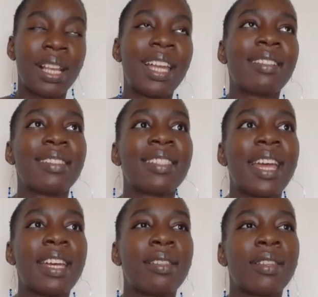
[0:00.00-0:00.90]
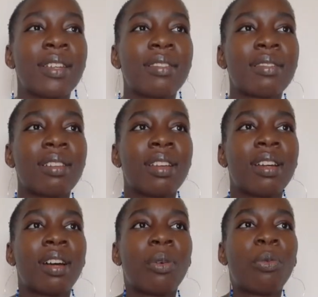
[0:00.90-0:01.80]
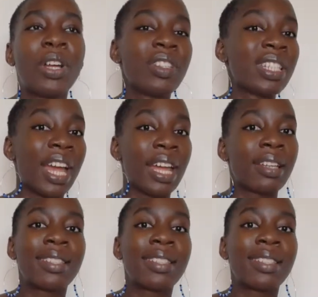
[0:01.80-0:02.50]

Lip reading: Let's say that one day